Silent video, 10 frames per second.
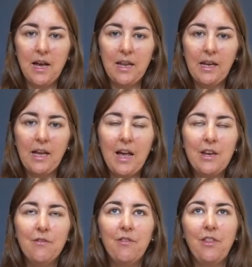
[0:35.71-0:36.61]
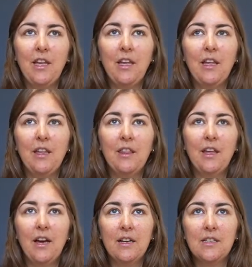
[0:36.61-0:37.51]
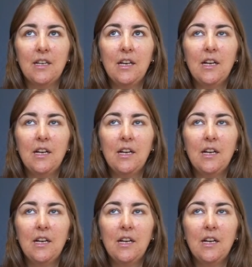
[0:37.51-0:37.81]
And I kind of think that